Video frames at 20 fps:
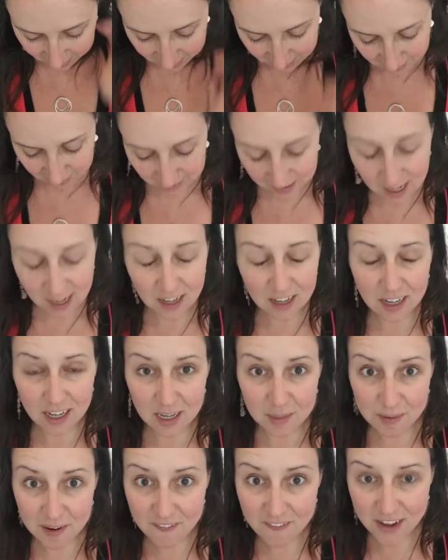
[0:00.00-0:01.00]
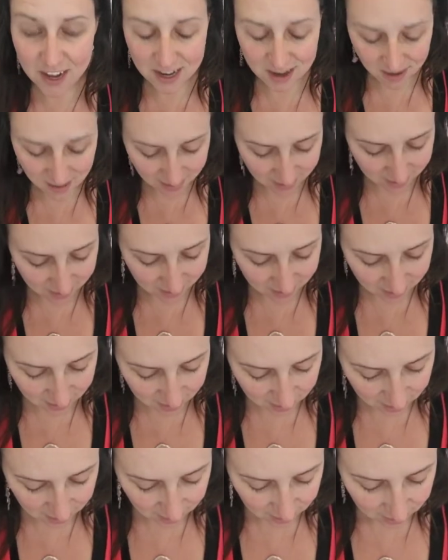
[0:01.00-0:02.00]
It's kind of gonna be fun.
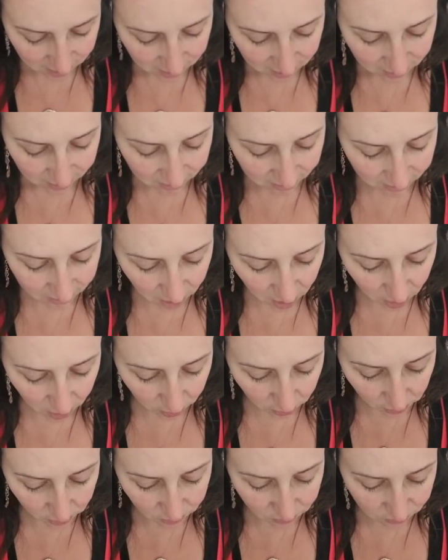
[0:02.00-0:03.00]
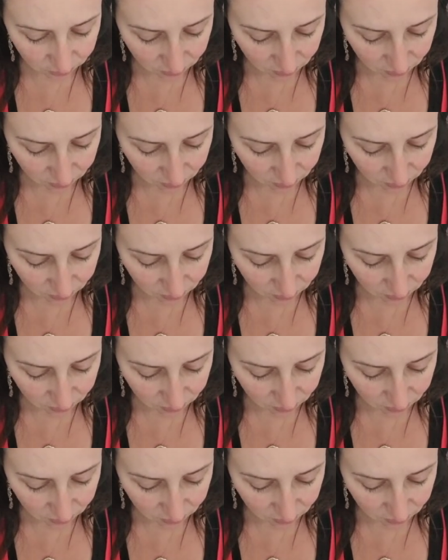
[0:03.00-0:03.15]
So,